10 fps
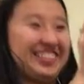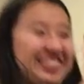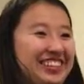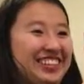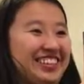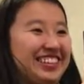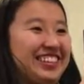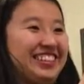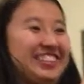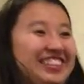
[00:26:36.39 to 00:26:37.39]

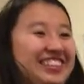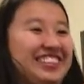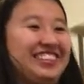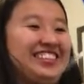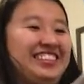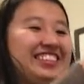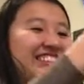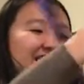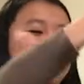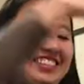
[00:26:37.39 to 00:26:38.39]

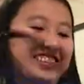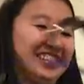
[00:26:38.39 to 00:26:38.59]
(no one is talking)